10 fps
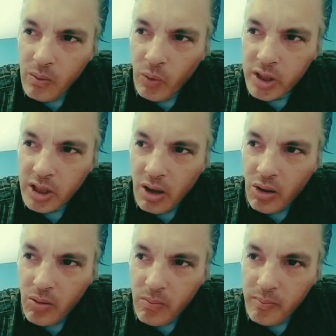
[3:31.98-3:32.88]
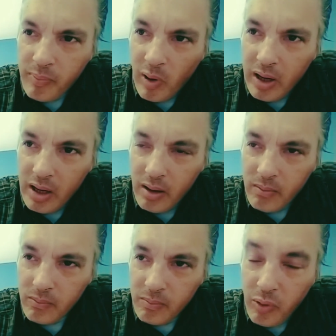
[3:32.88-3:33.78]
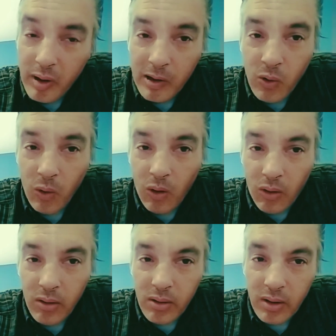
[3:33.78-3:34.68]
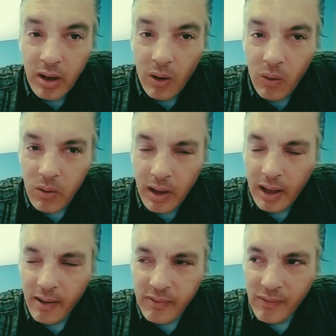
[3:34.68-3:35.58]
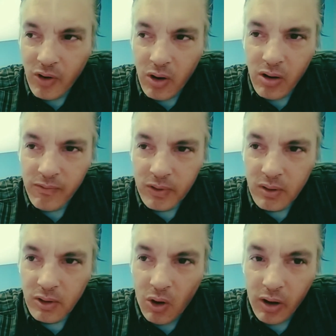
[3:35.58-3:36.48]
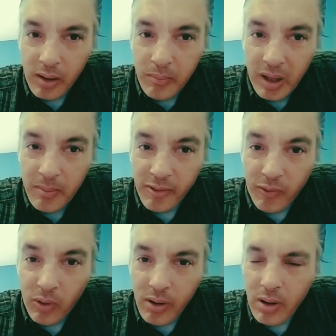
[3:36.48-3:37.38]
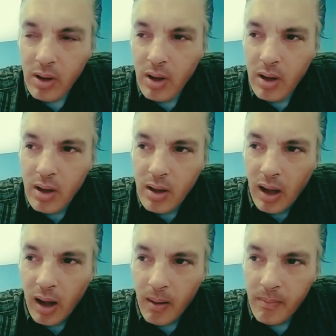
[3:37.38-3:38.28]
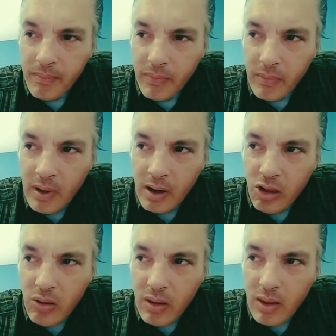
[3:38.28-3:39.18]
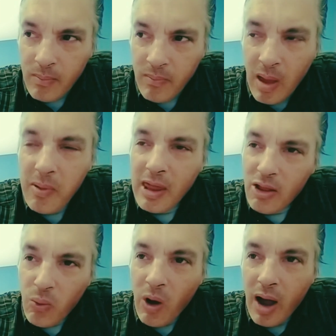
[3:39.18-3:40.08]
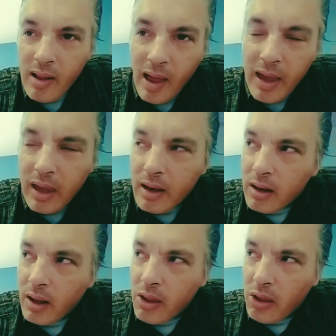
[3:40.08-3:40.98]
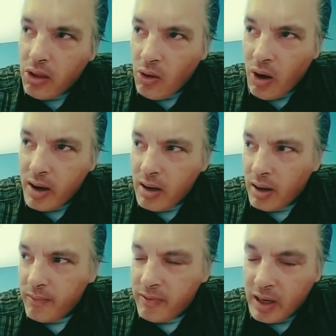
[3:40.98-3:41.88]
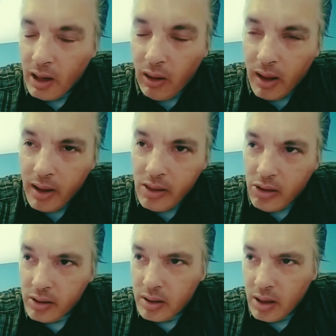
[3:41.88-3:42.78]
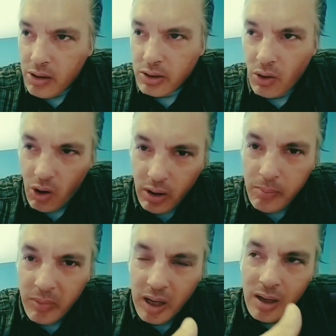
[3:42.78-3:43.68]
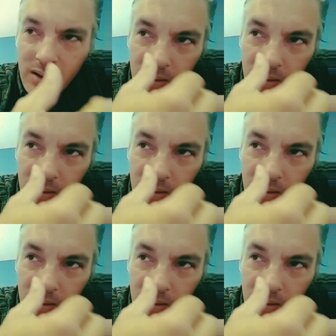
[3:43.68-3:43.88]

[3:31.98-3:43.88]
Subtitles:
which is pretty cool, you know? Like, I've never heard of Tonkin bean before, and it's, maybe that's why I like it, because it's not a vanilla, it's a Tonkin bean.